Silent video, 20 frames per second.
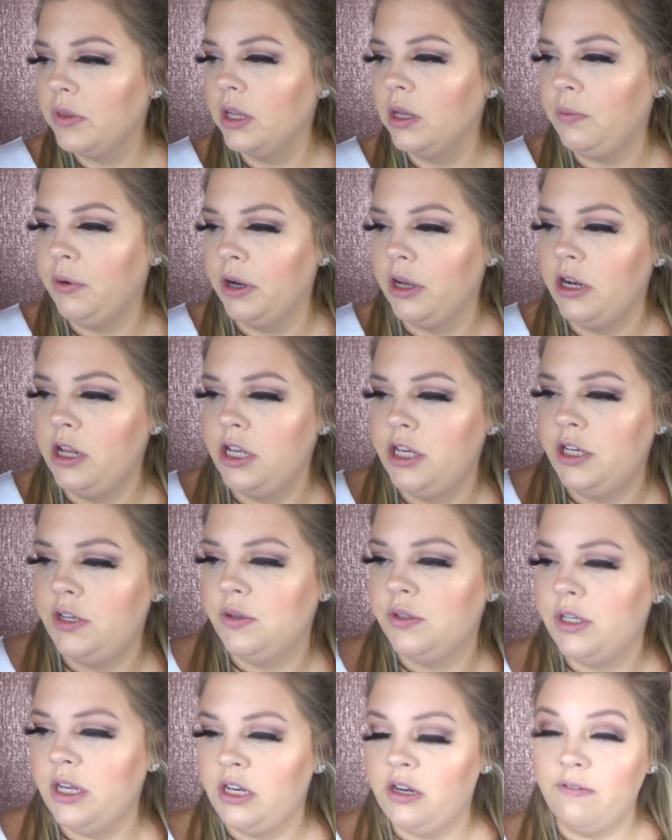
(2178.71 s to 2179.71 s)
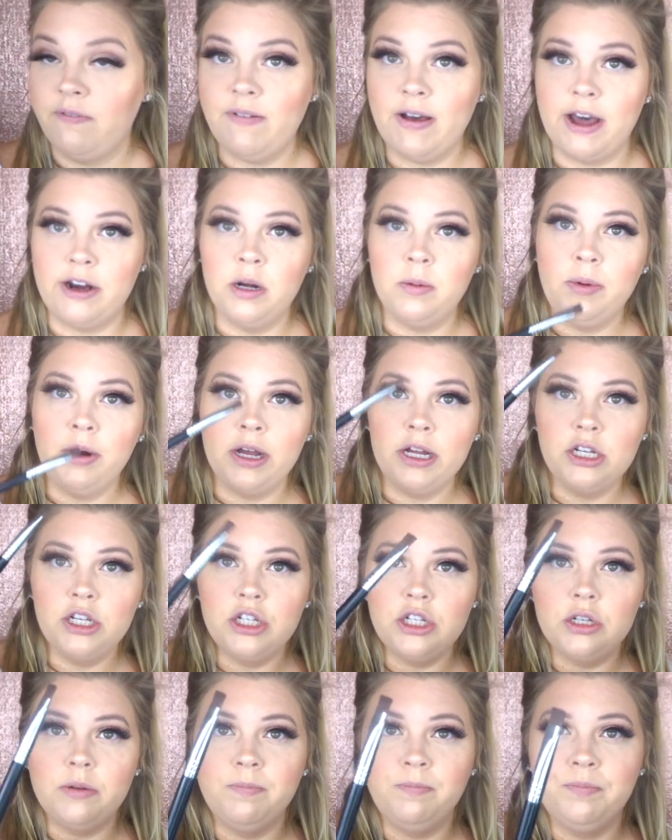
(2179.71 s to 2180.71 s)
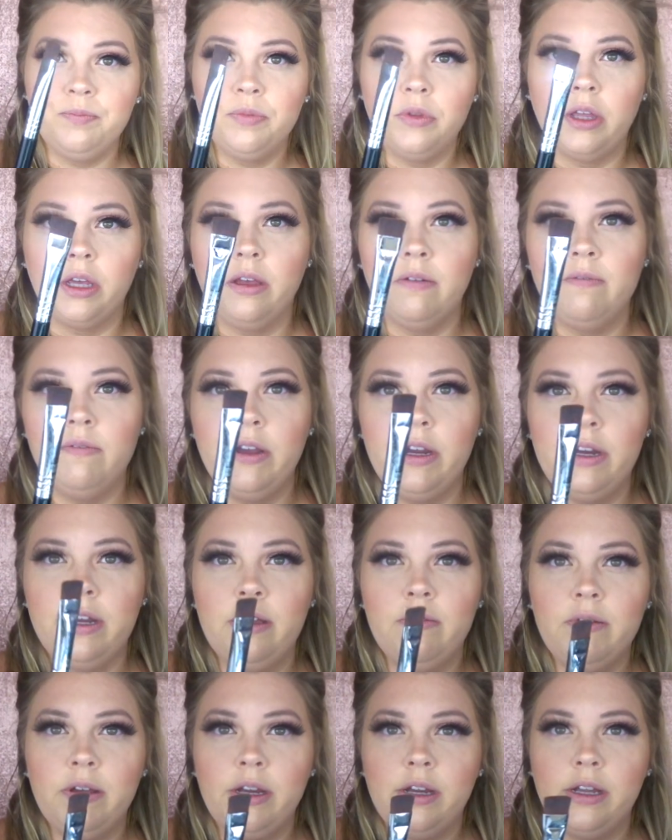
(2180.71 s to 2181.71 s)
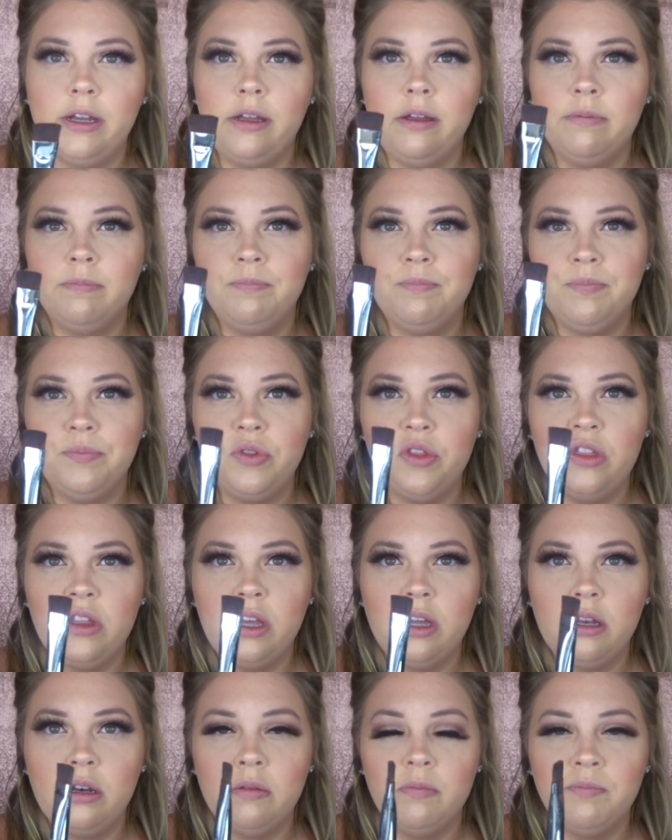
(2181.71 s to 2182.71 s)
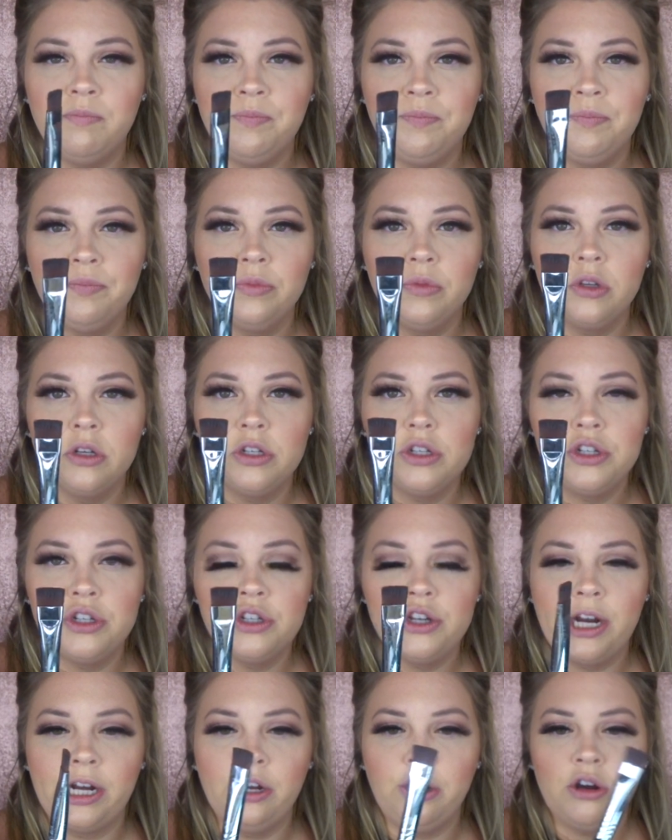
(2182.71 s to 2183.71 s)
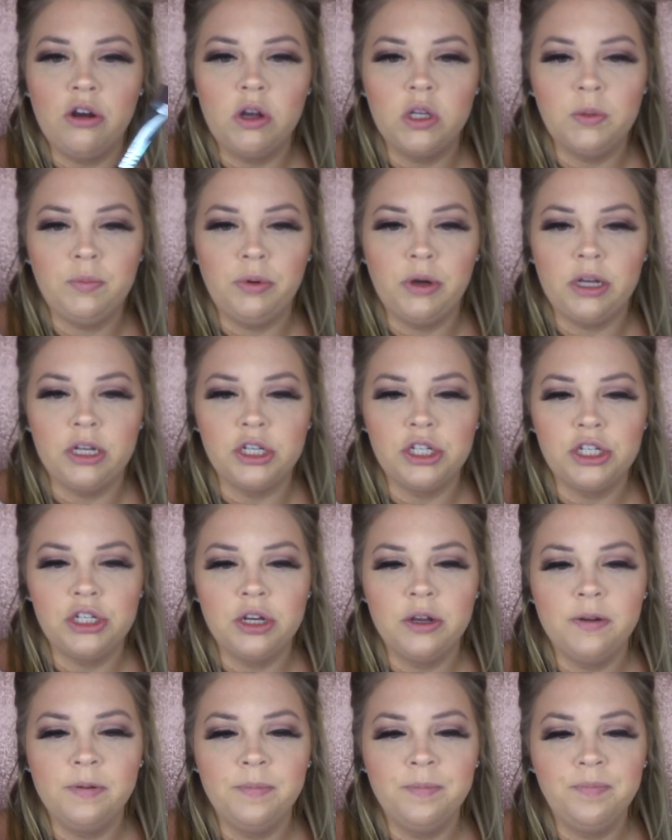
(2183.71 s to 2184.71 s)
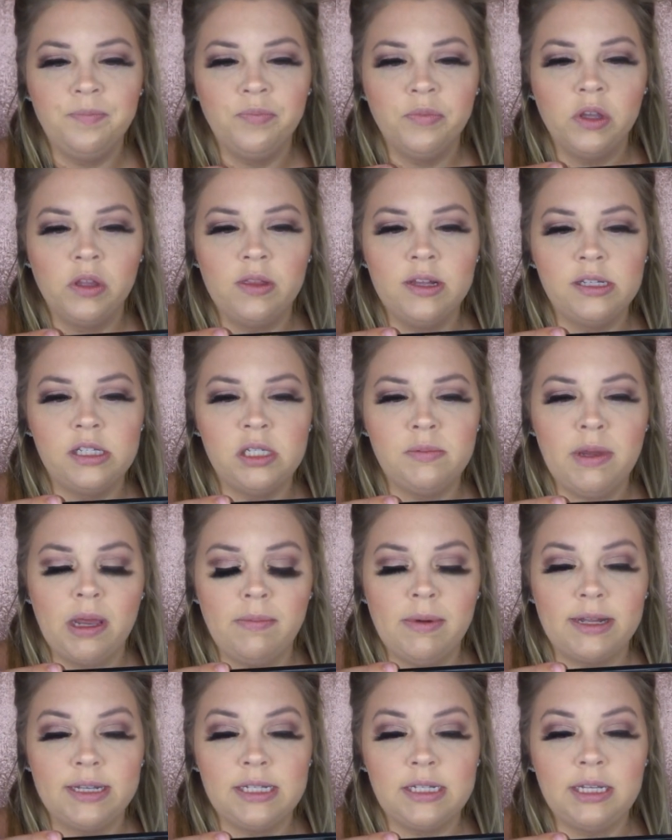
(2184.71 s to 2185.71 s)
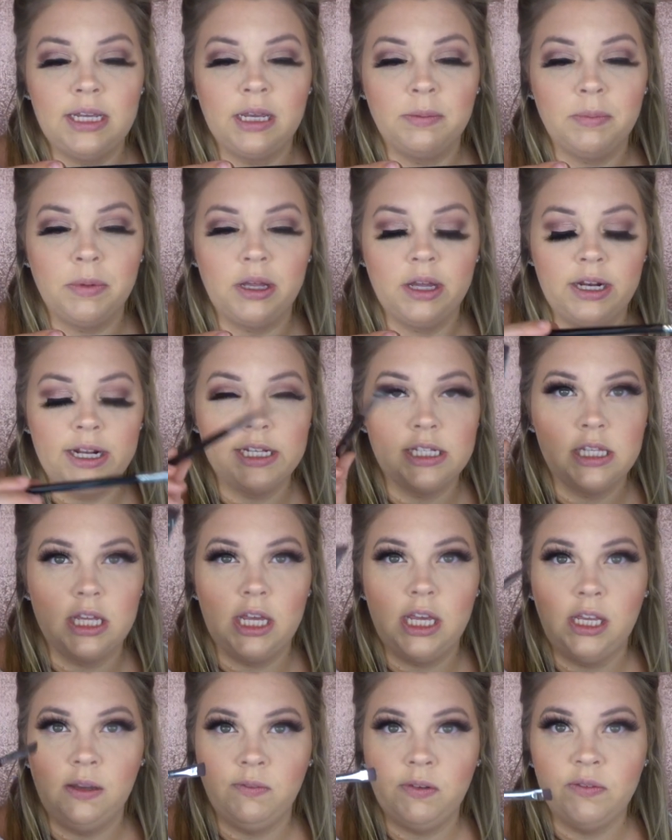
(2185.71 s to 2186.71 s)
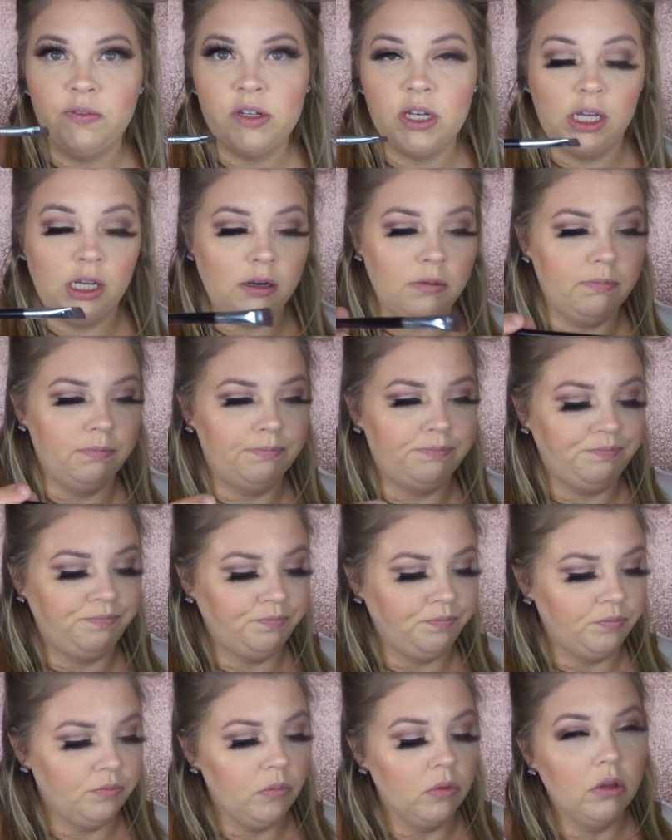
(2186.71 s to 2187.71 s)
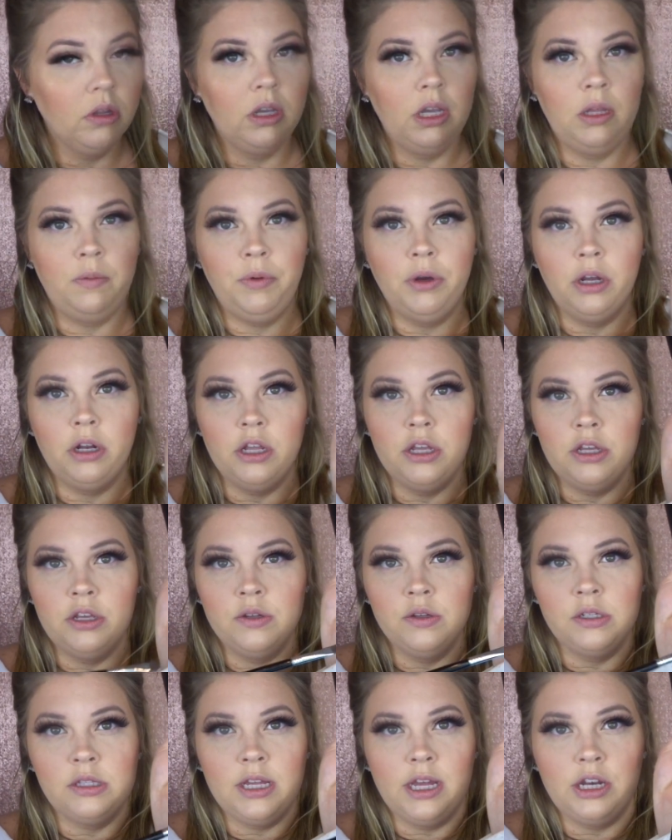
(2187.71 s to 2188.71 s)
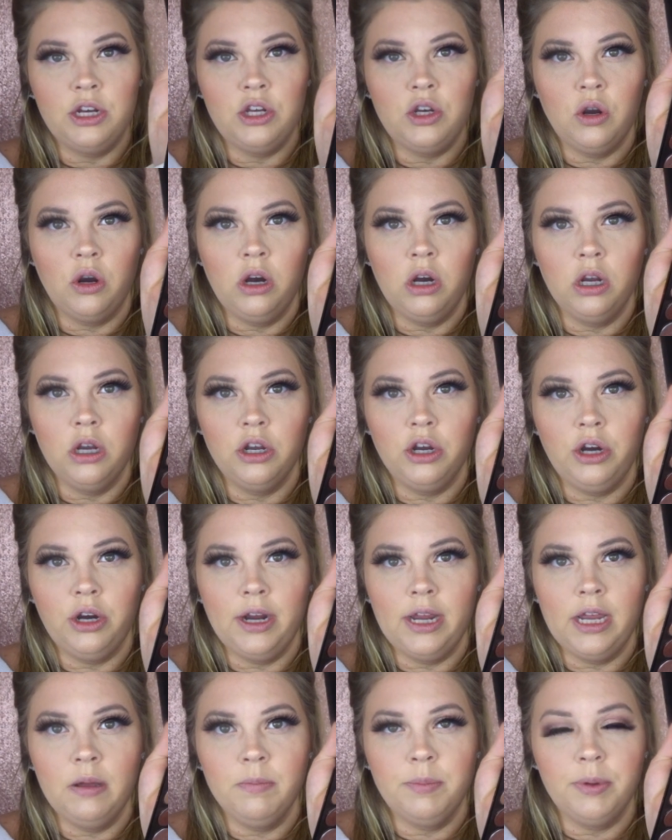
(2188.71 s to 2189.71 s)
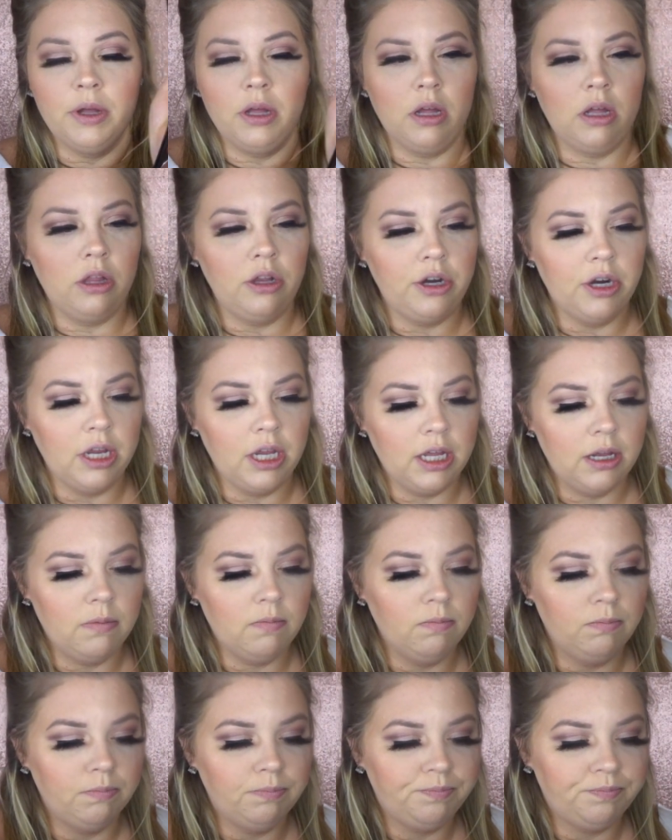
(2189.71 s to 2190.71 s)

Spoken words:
And we're gonna use a definer brush, like a very, very thin, straight across brush. This is made by Sigma and it's the E15. And we're gonna use that dark grape color again.